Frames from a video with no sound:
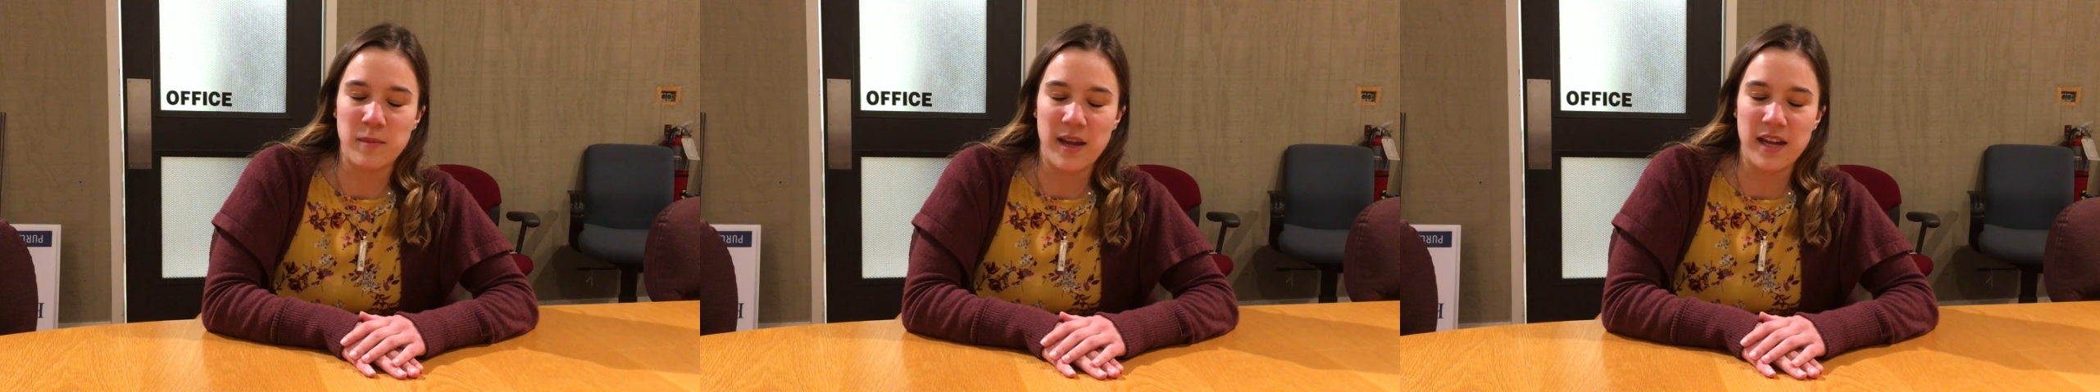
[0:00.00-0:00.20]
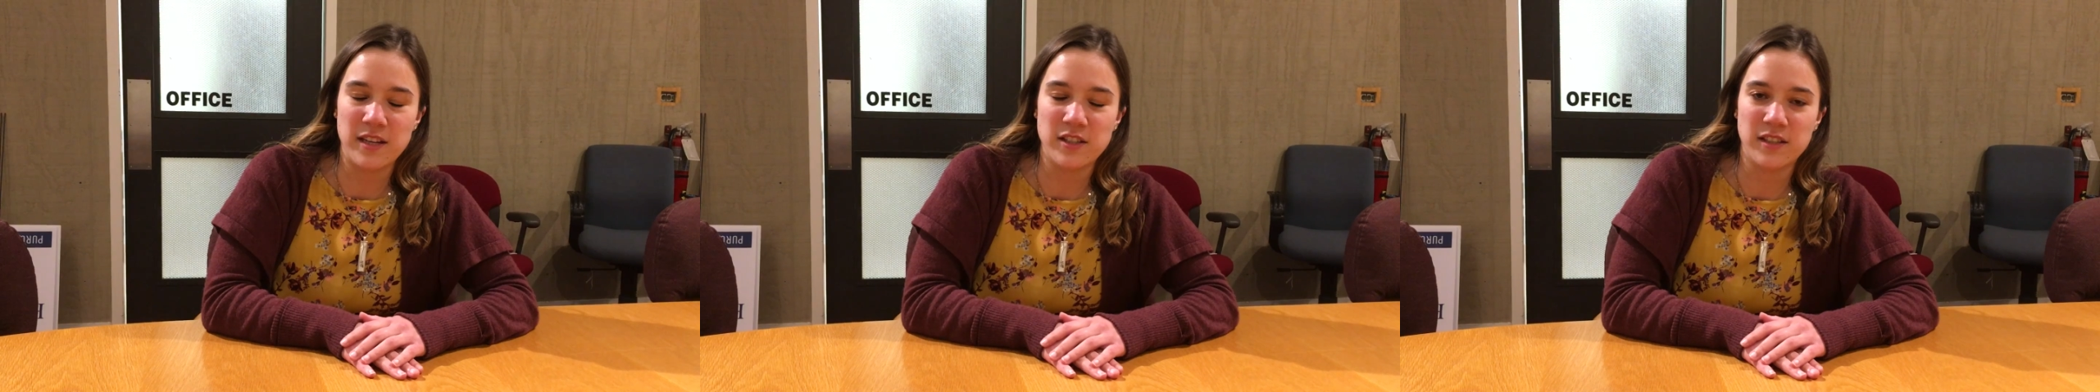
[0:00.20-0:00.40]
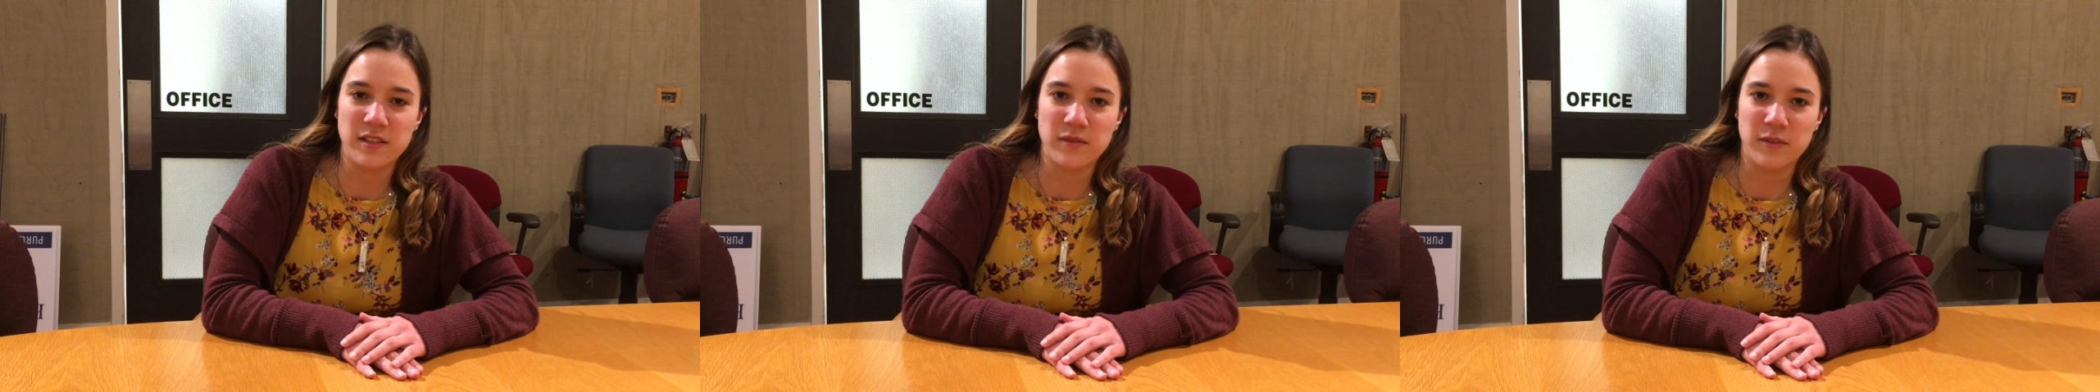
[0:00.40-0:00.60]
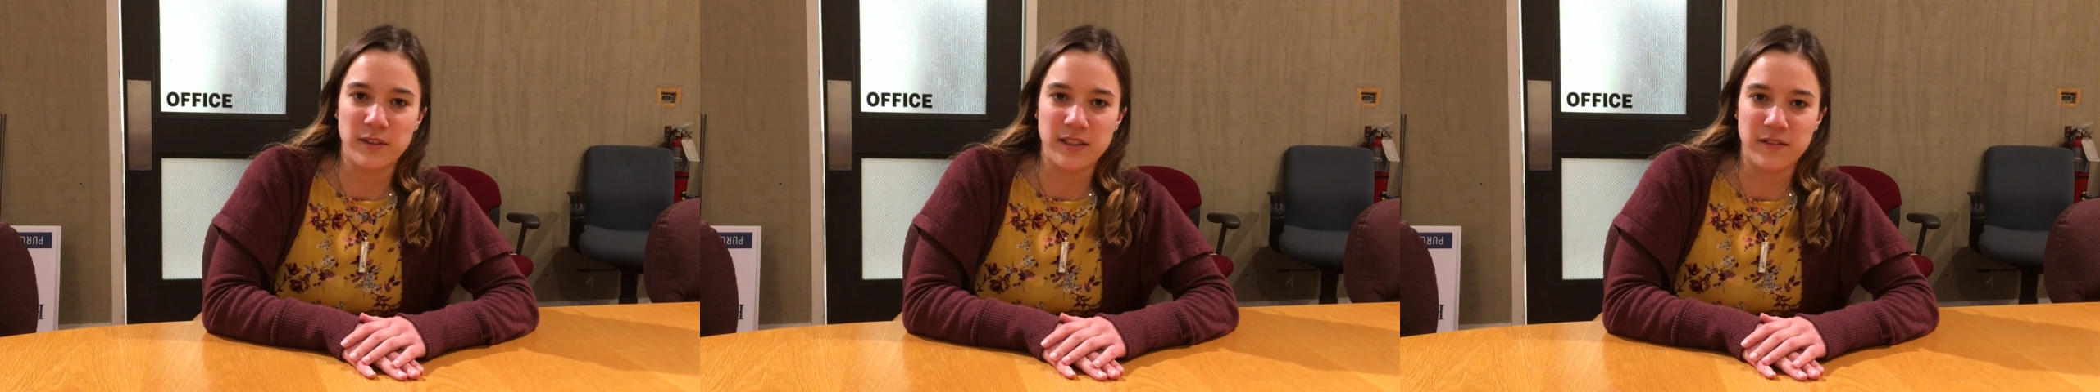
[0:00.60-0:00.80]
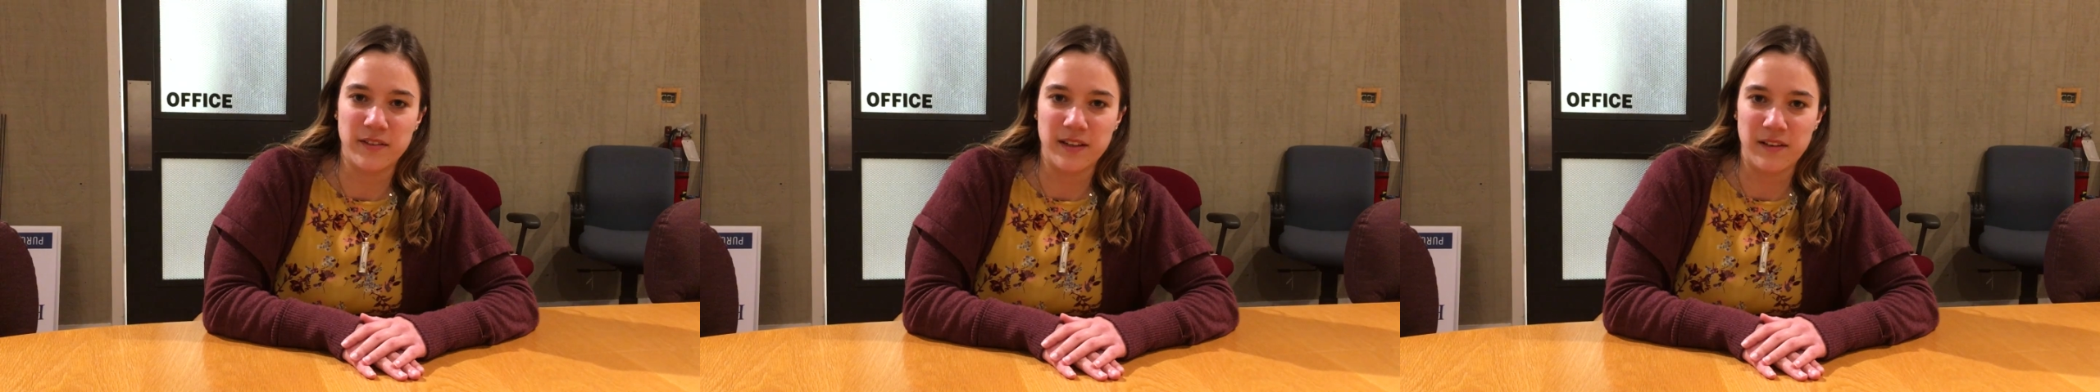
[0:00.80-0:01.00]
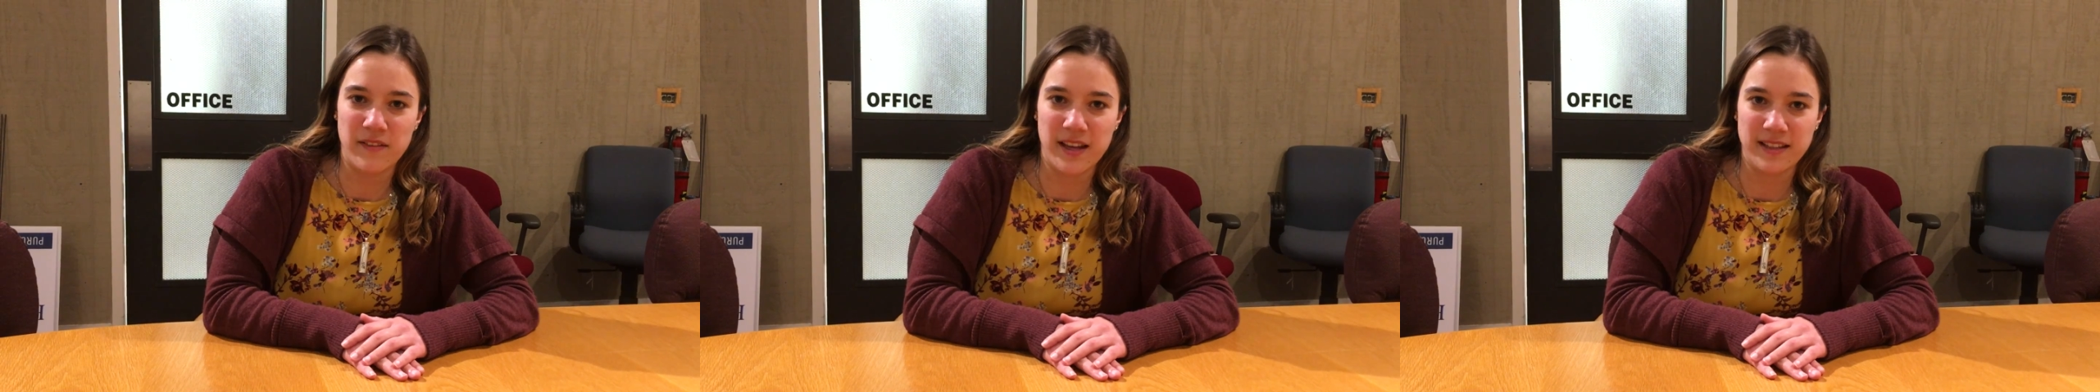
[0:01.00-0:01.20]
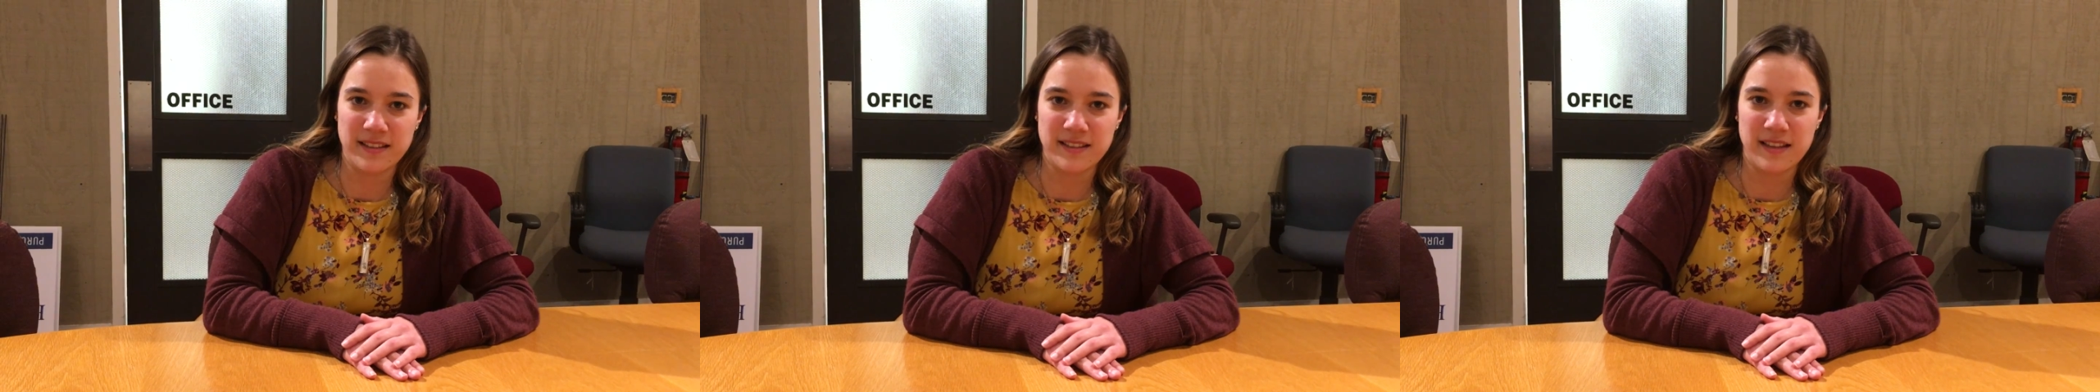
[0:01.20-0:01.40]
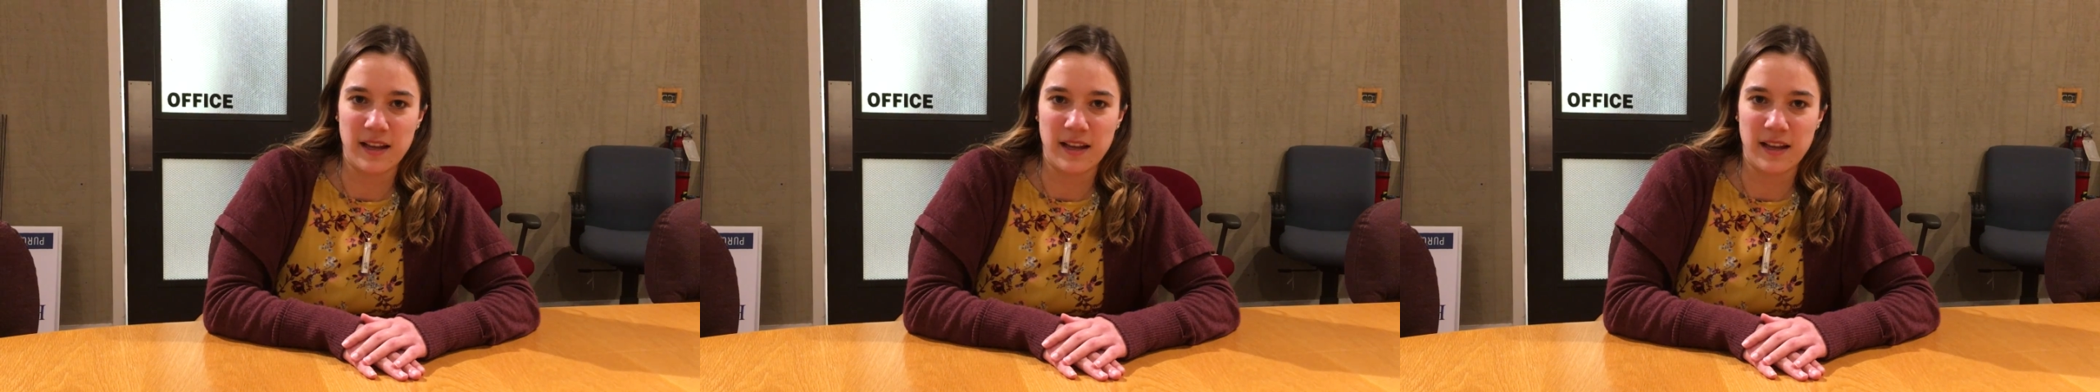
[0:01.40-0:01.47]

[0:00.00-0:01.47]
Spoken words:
pages for different events